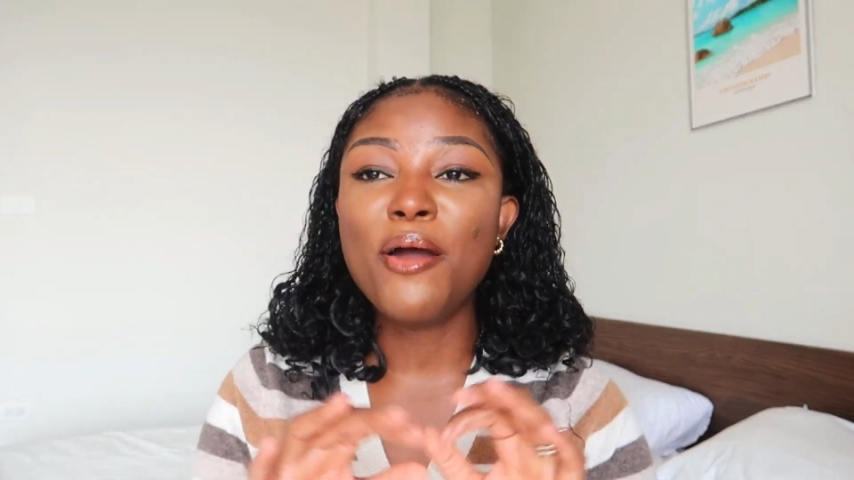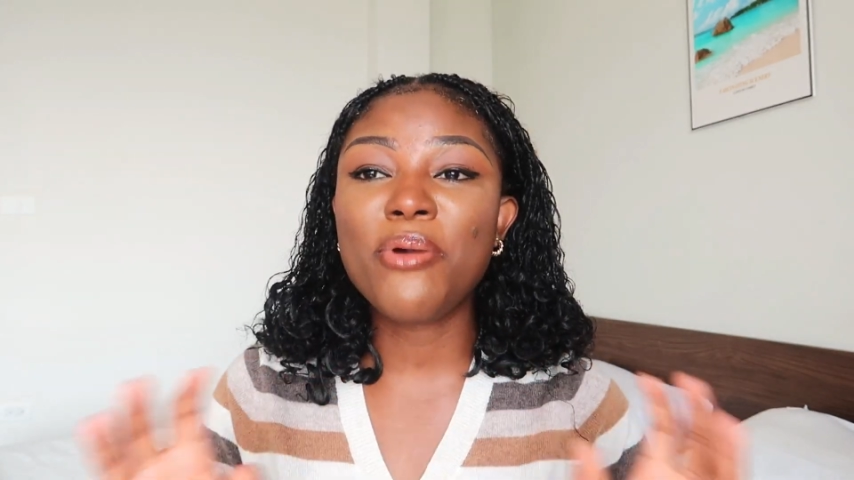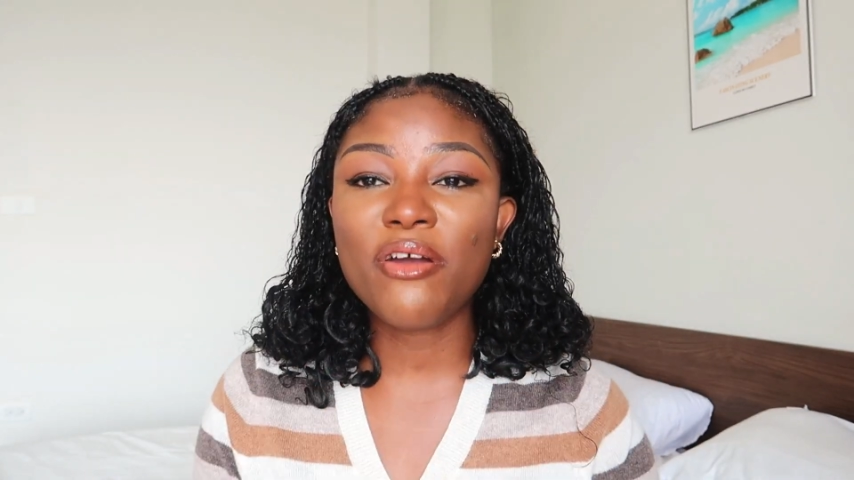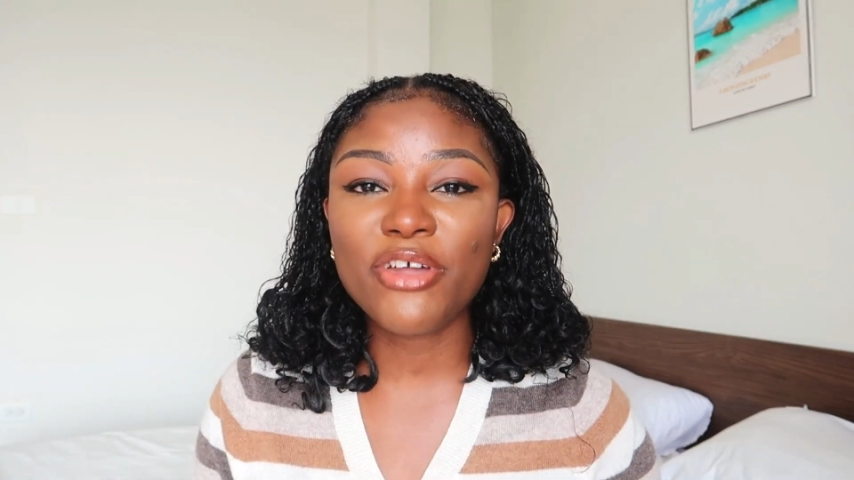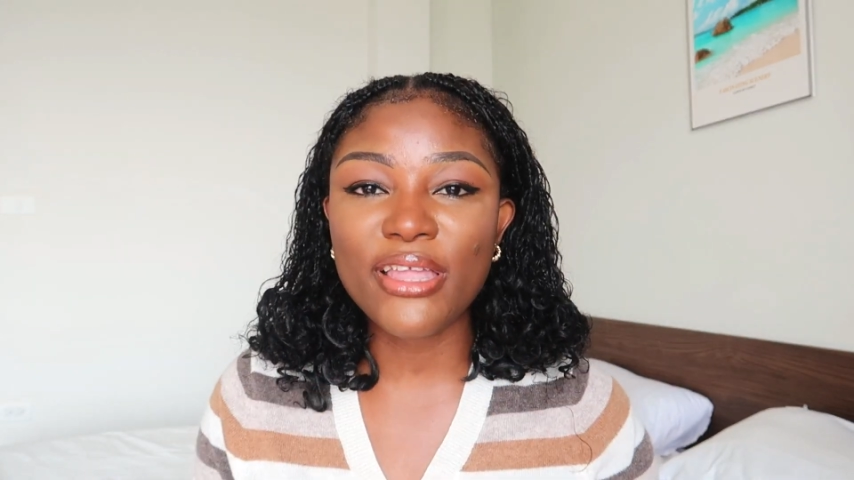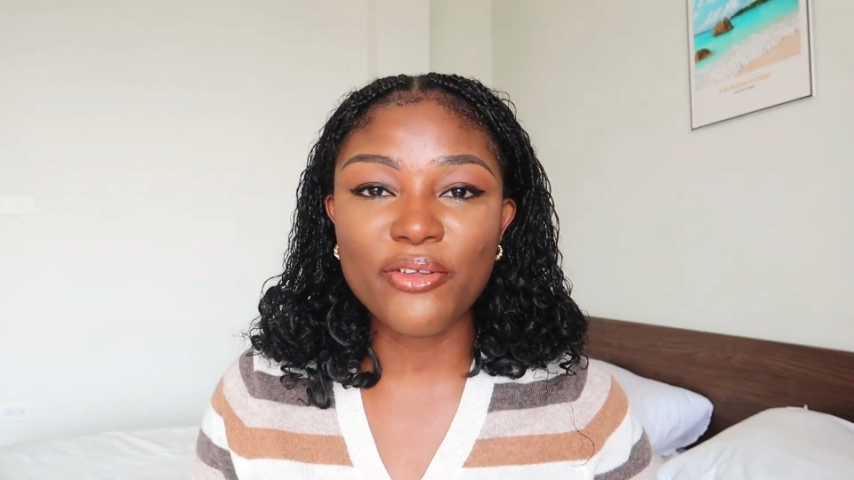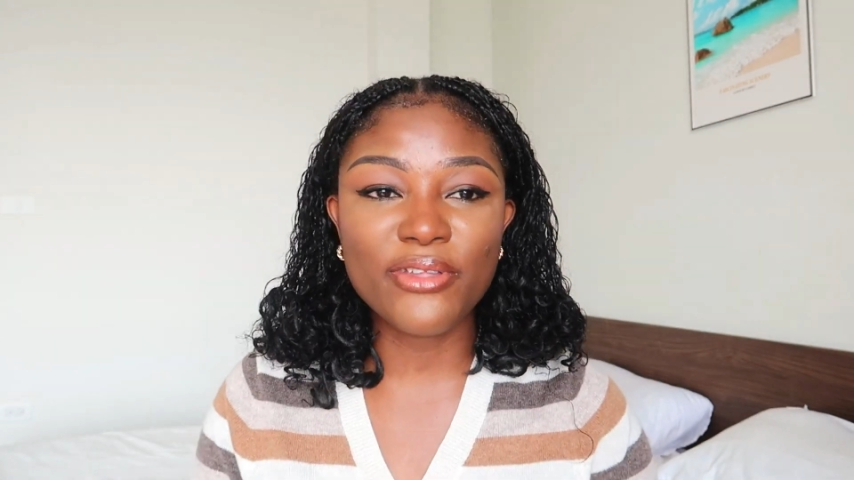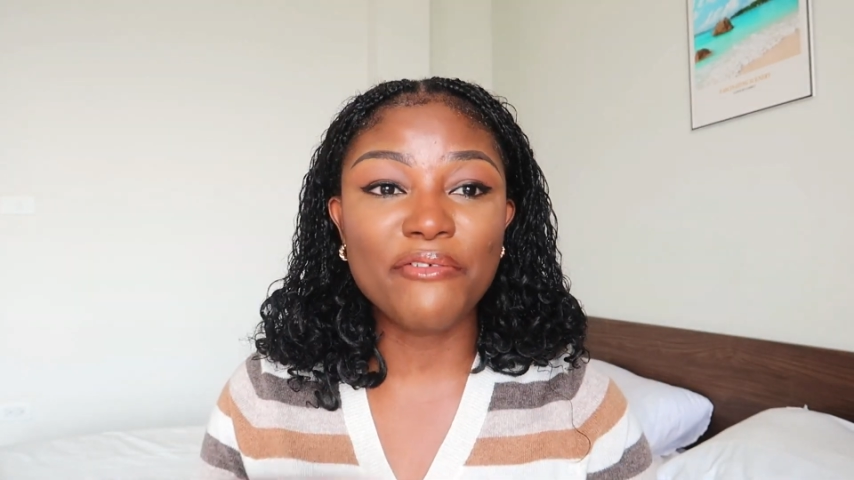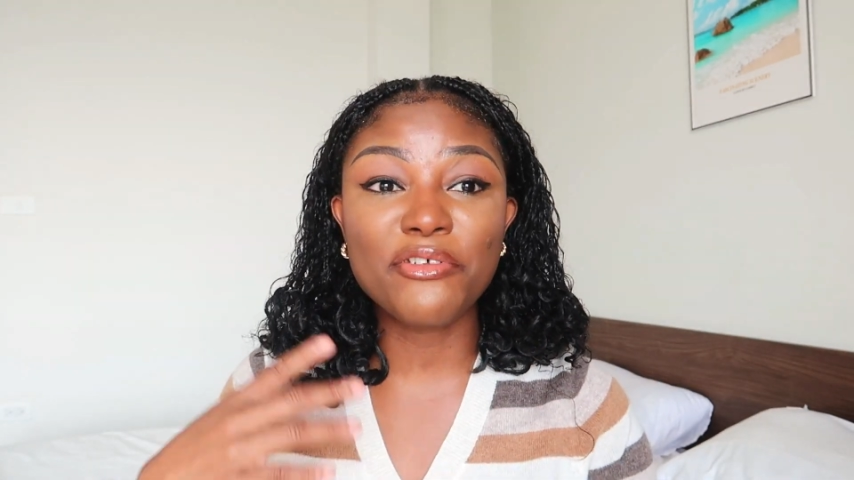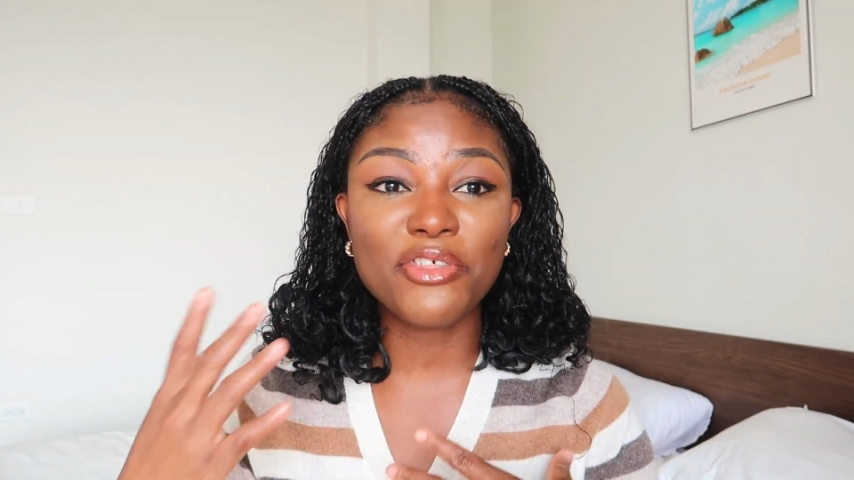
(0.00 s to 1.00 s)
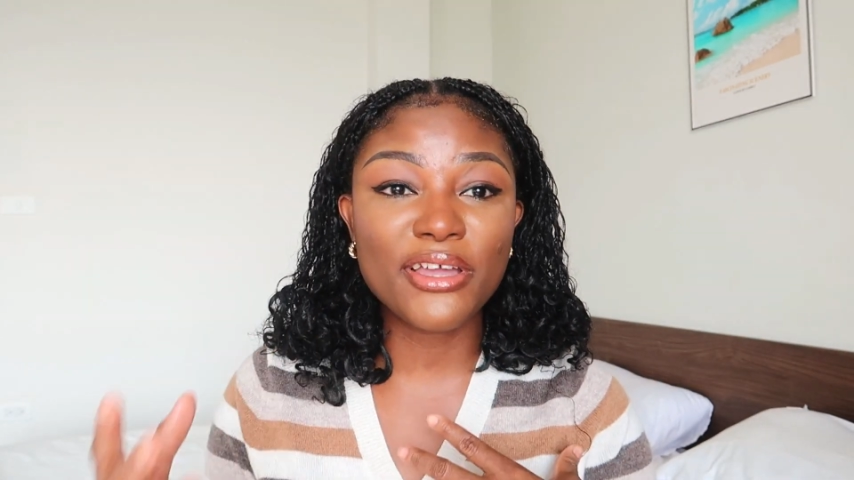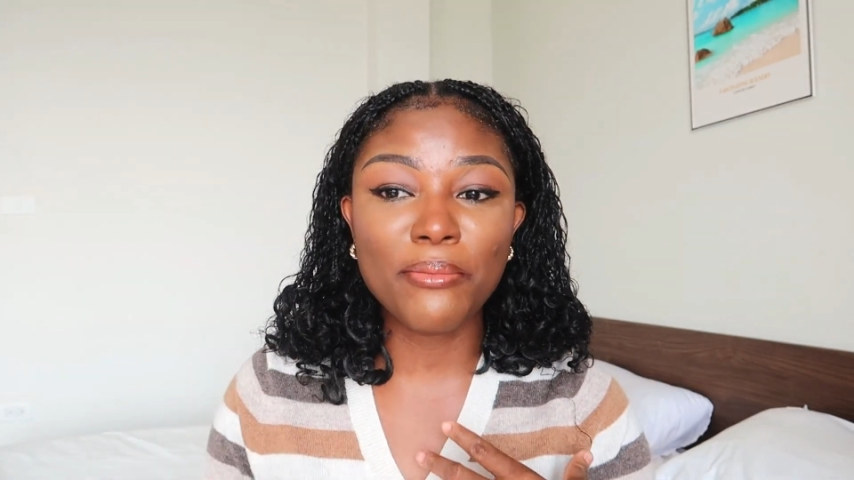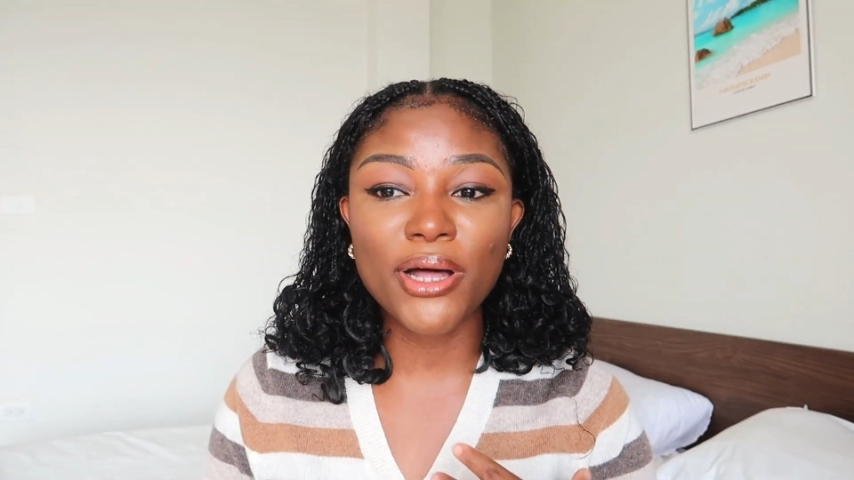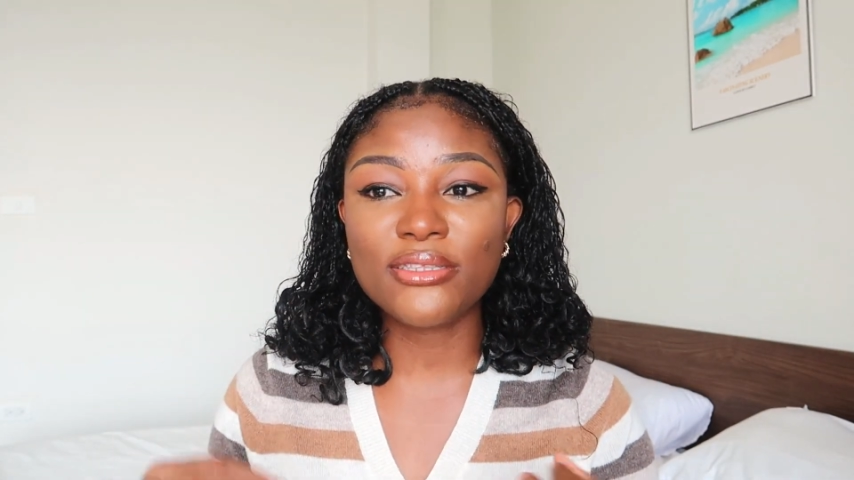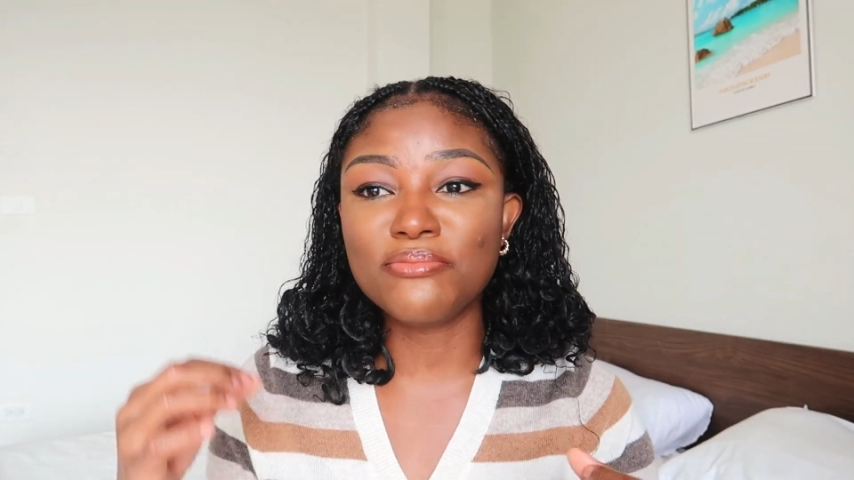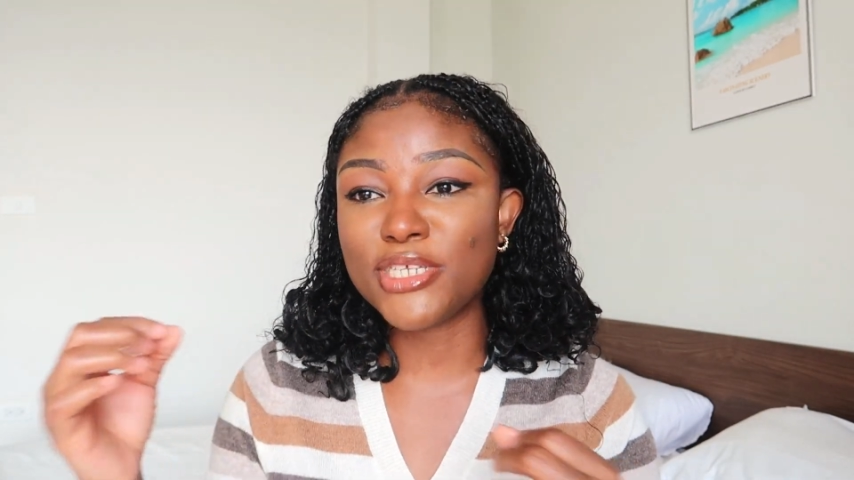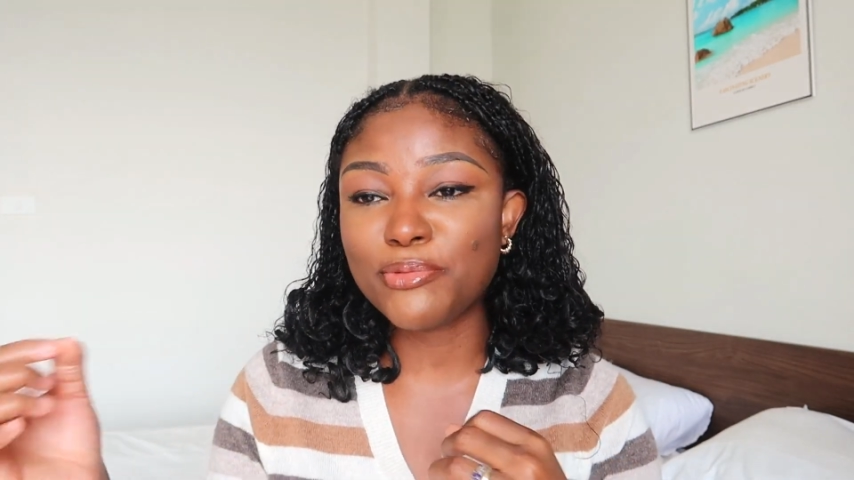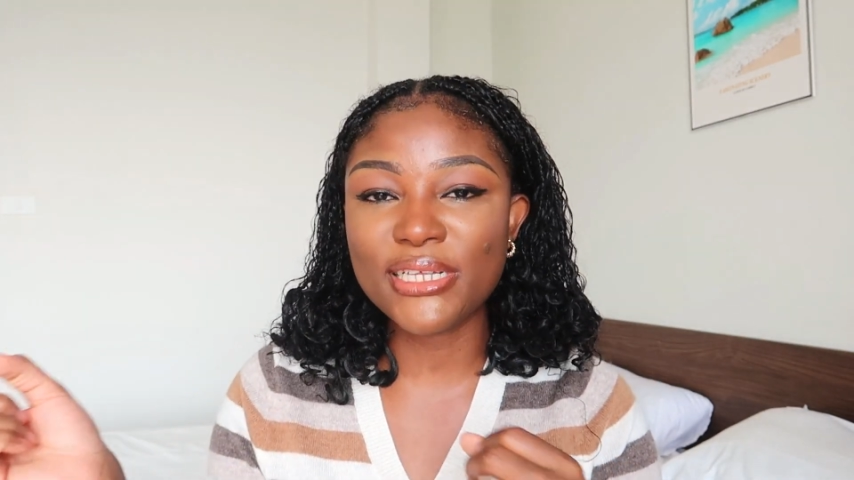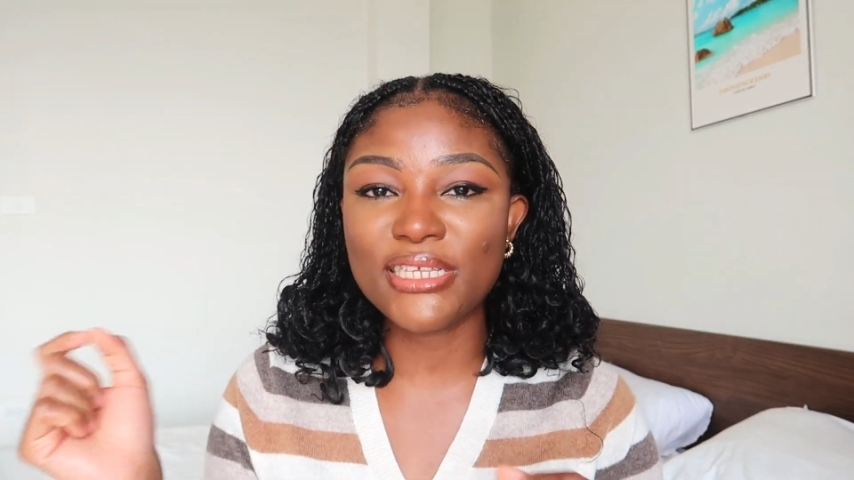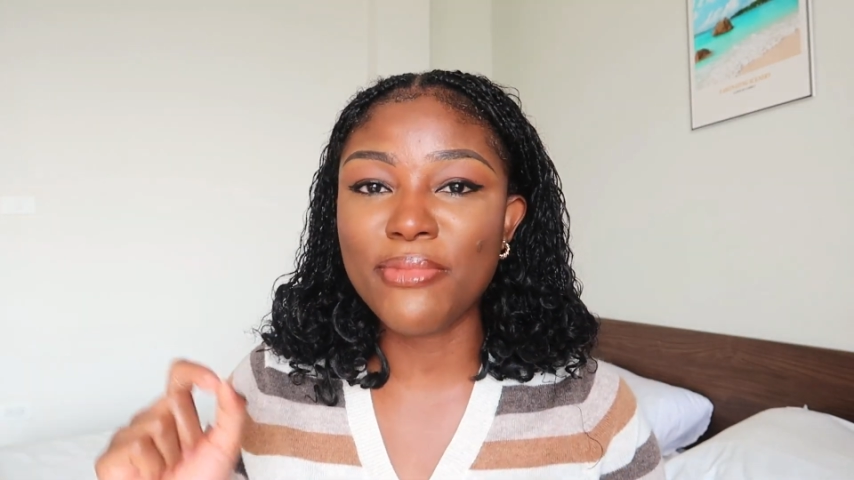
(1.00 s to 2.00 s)
Perfect. I don't have to think about
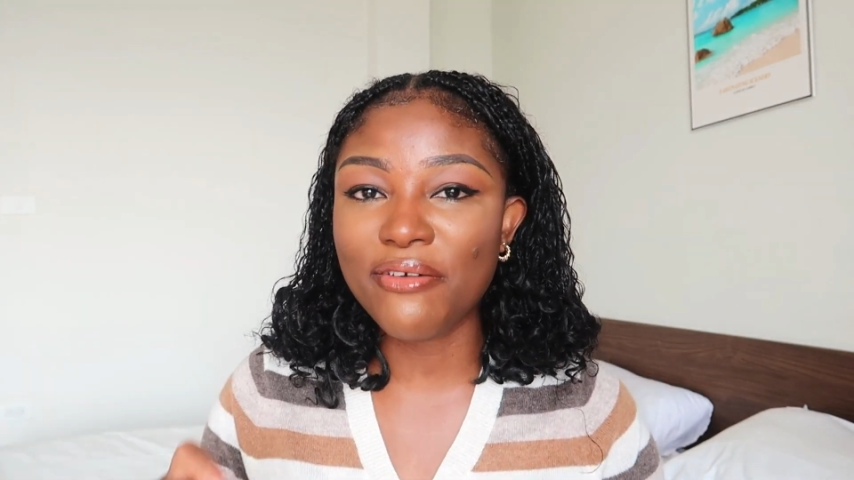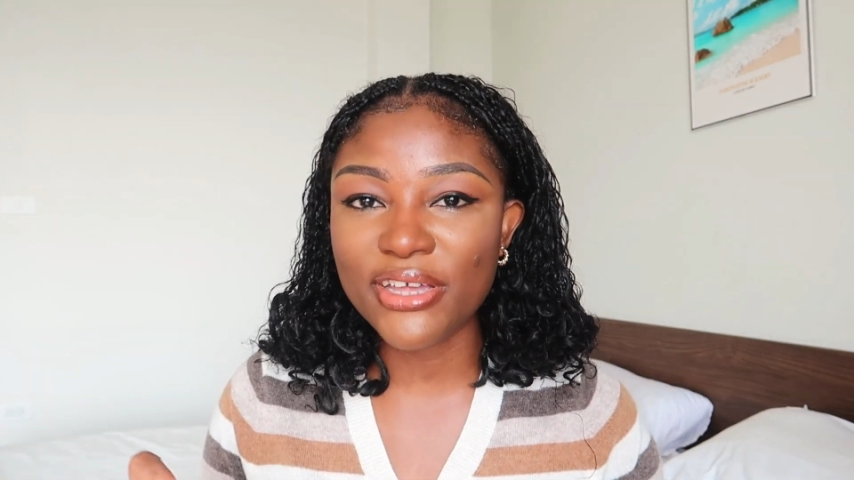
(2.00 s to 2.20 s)
misplacing my